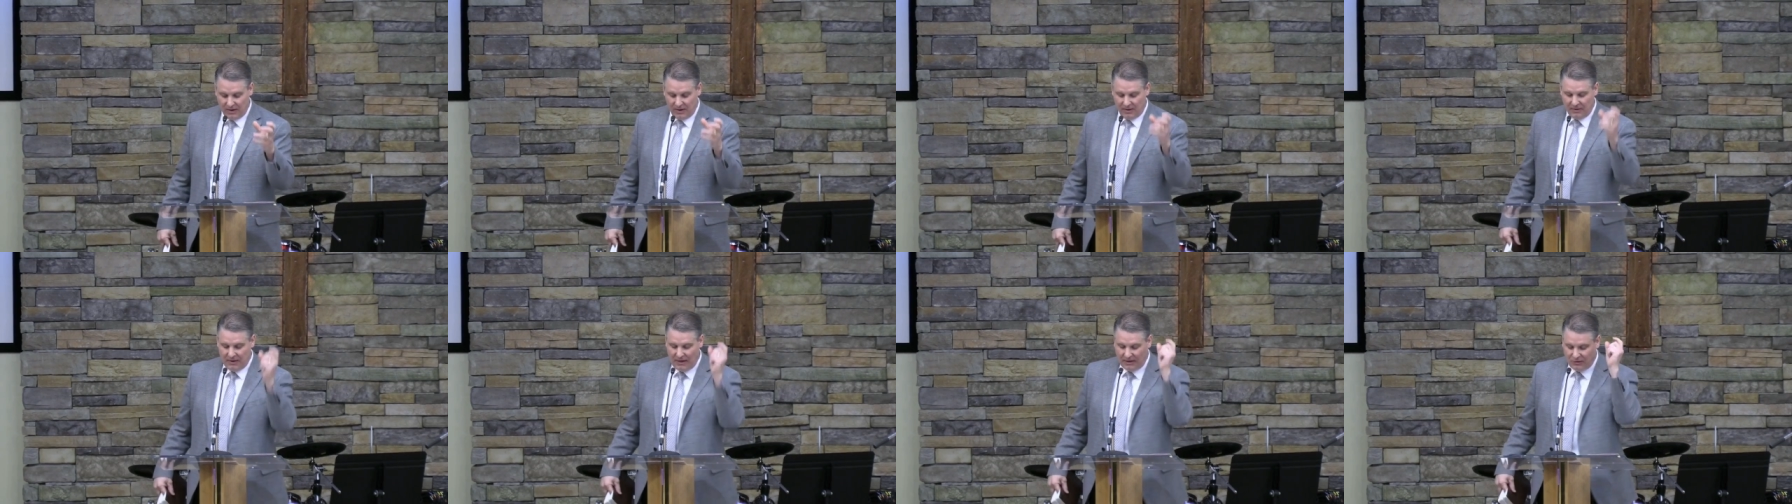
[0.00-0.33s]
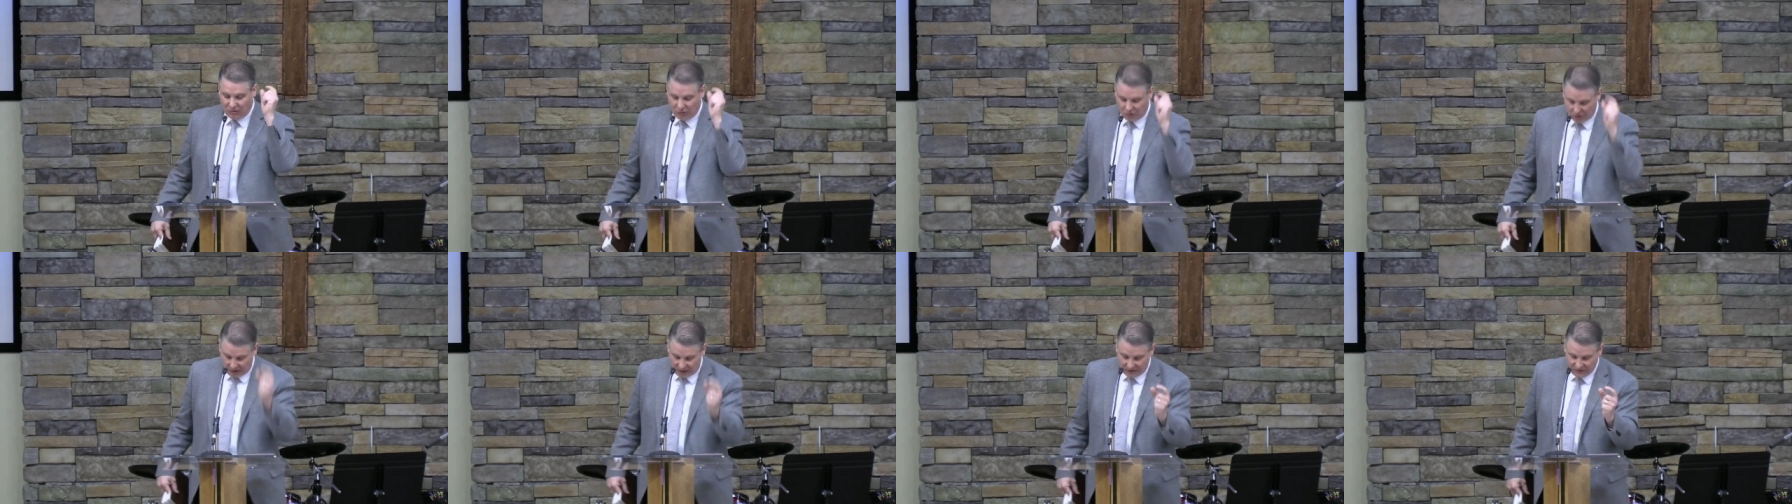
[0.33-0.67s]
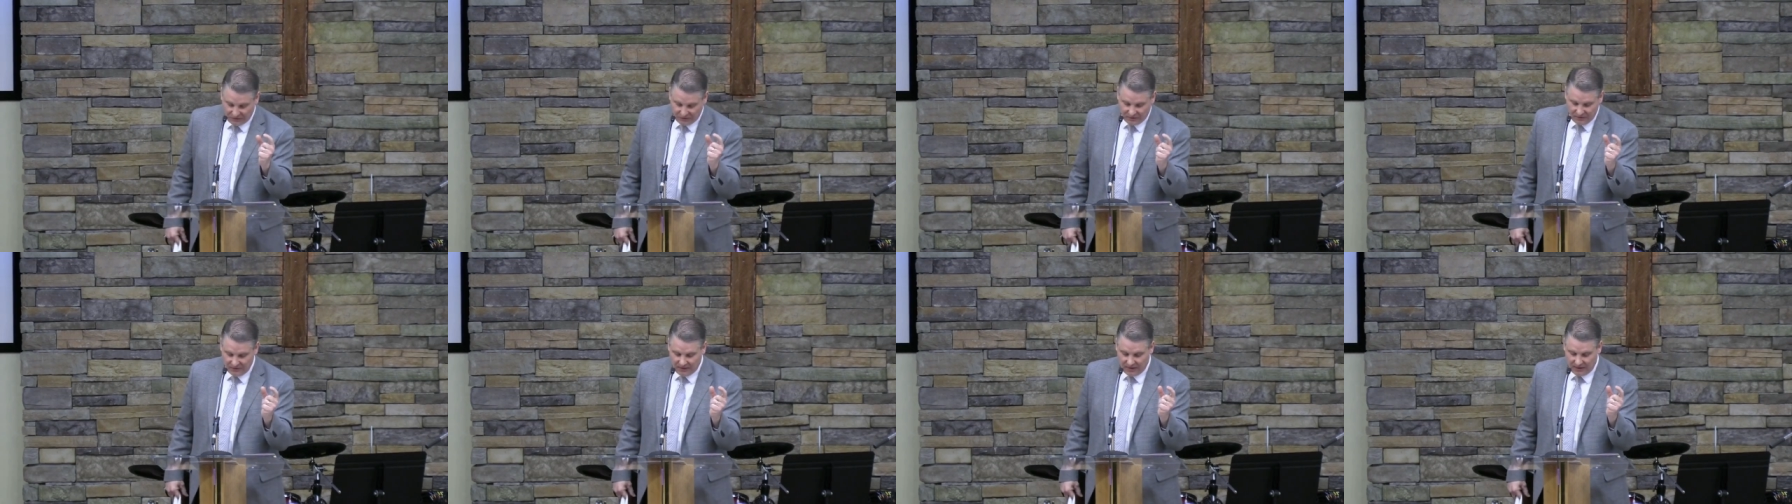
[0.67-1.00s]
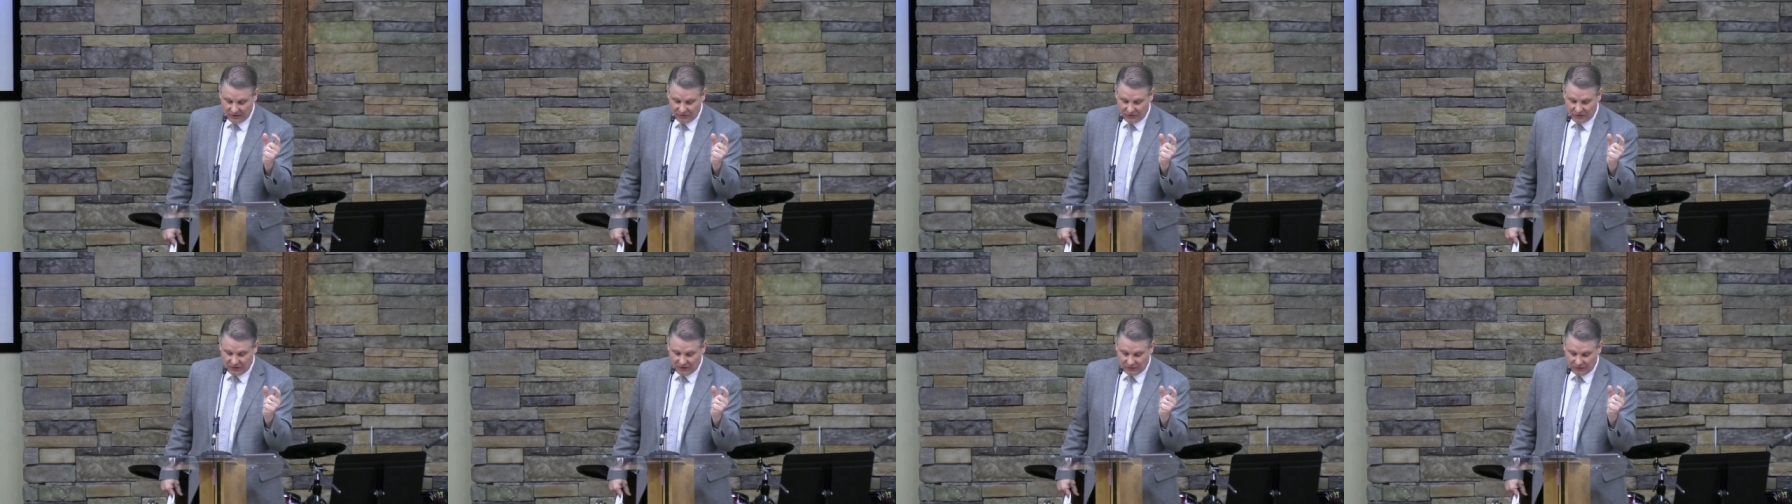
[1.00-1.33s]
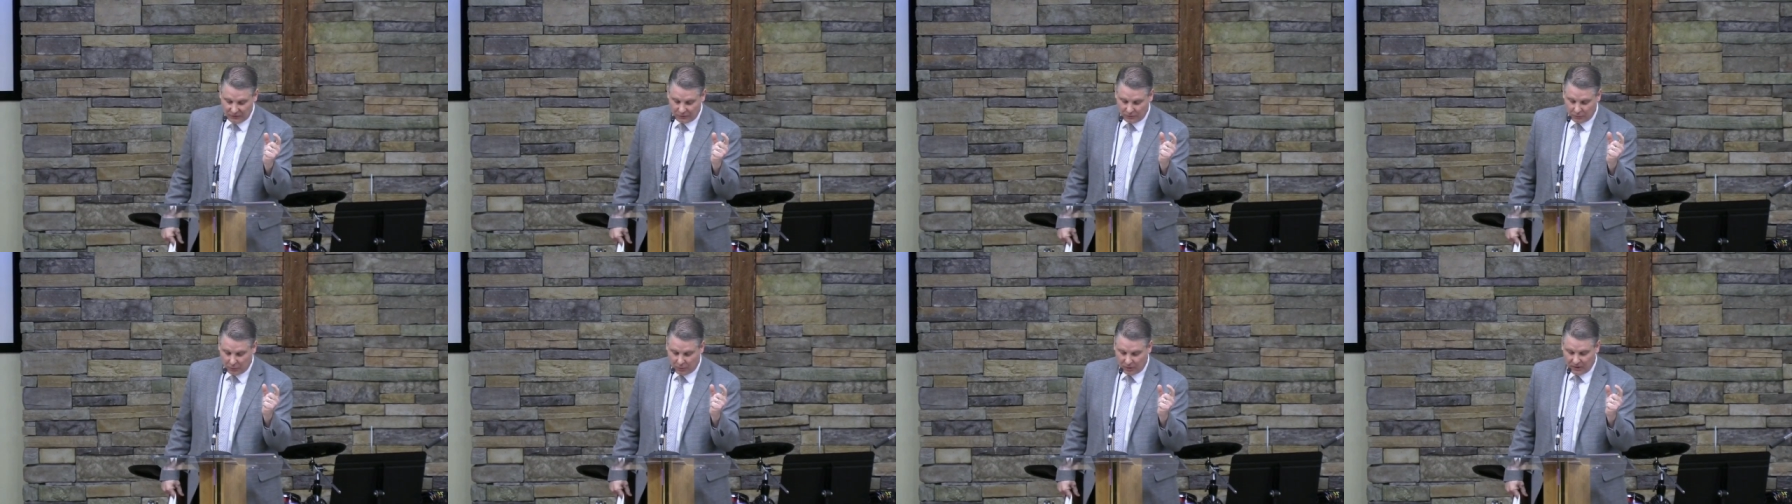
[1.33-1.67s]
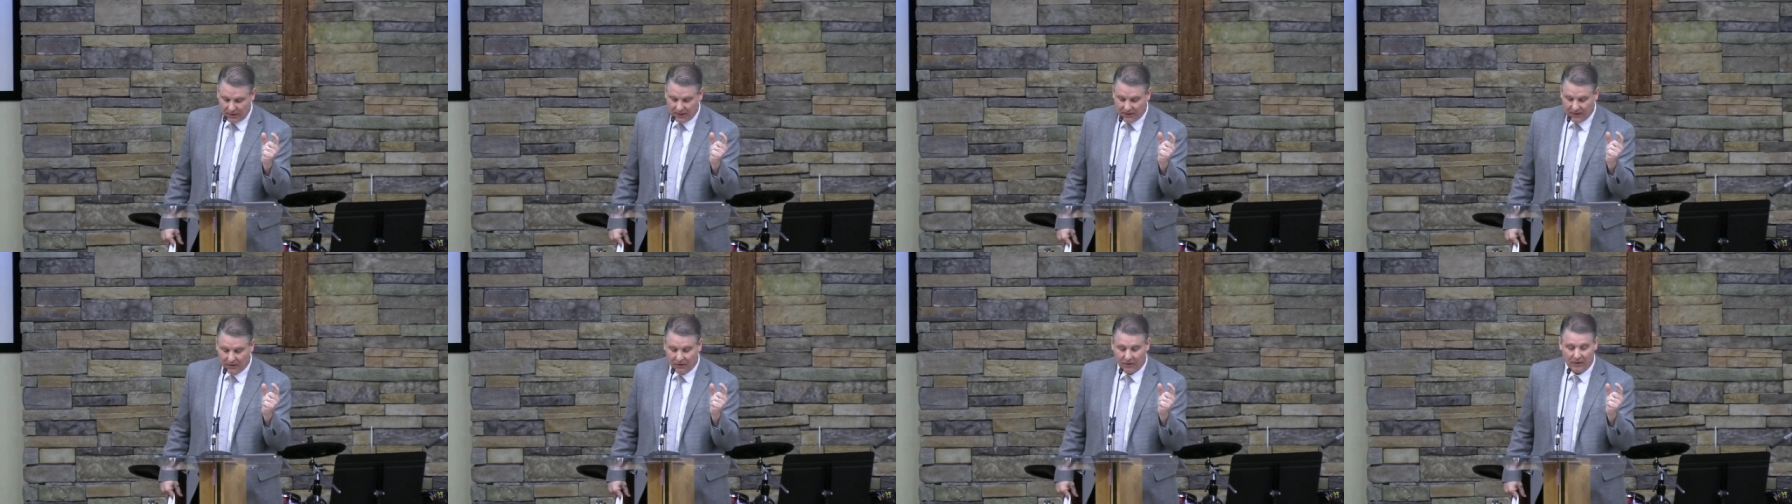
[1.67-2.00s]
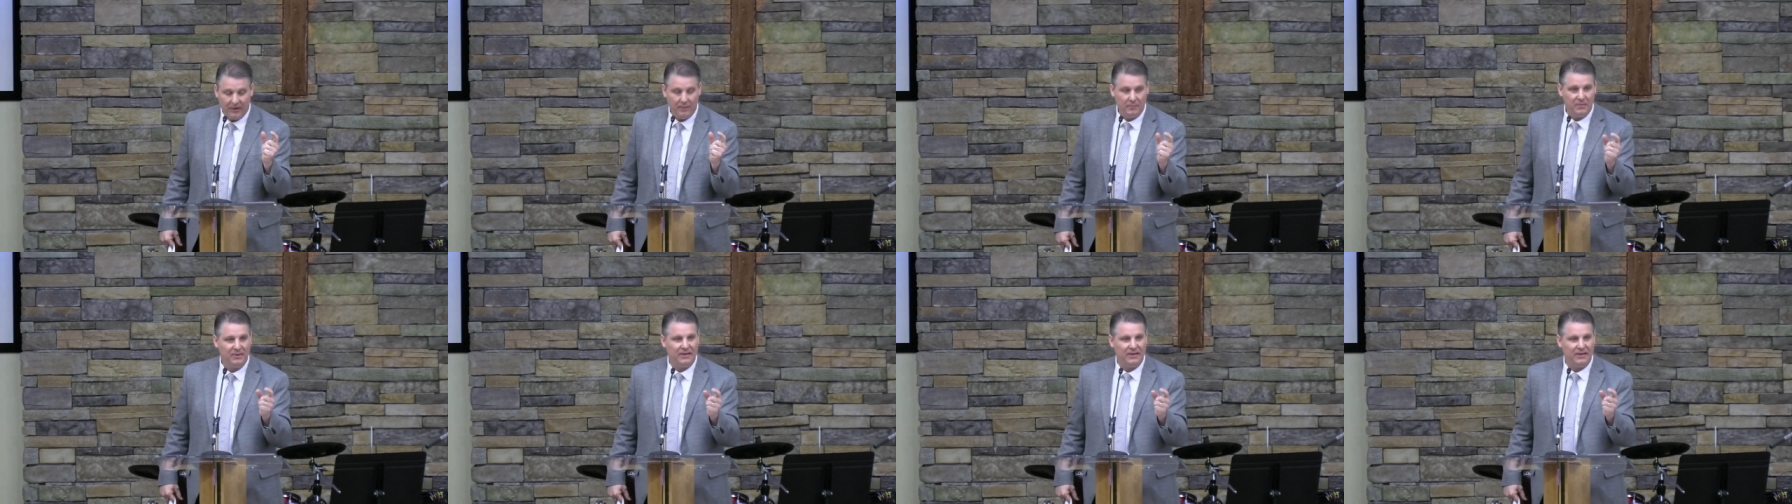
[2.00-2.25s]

They trusted that Jesus would heal him,